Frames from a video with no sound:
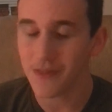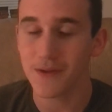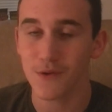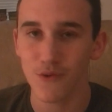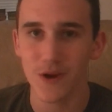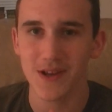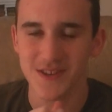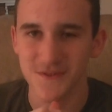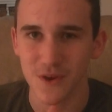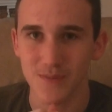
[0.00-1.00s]
the
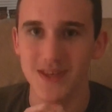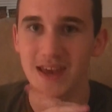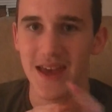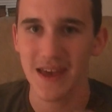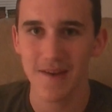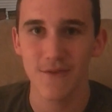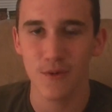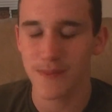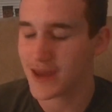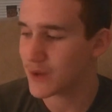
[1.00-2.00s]
greatest films ever
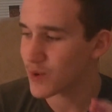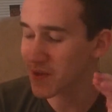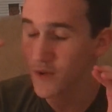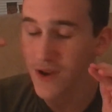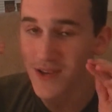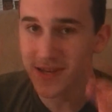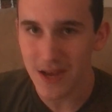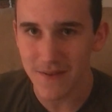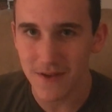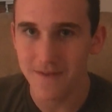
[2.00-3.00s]
made, one of the greatest
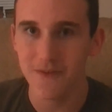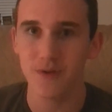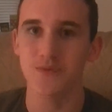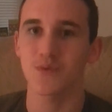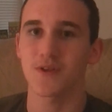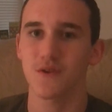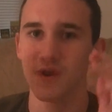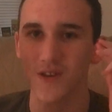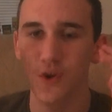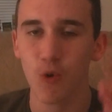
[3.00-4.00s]
sci-fi films, one of the
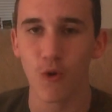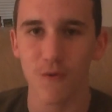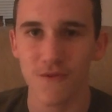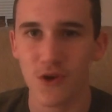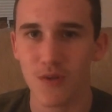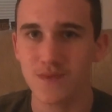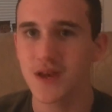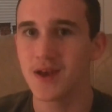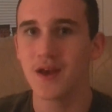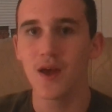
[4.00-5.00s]
greatest horror films,
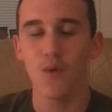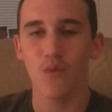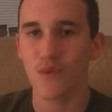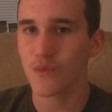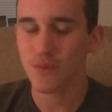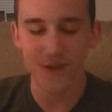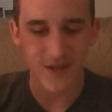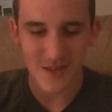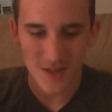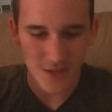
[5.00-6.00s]

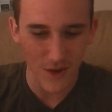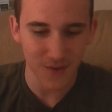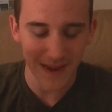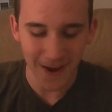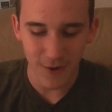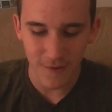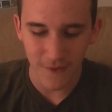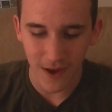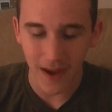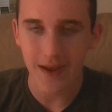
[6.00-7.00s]
just so
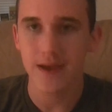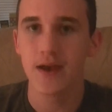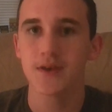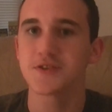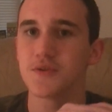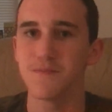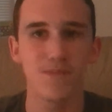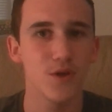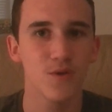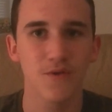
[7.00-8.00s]
terrifying, so
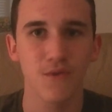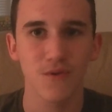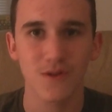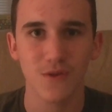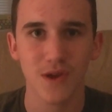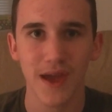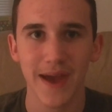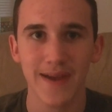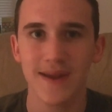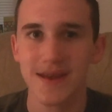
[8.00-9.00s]
beautiful to look
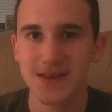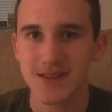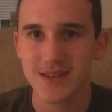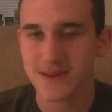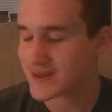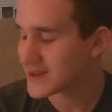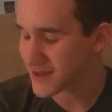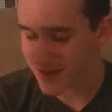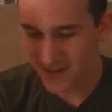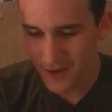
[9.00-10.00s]
at,
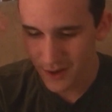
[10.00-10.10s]
just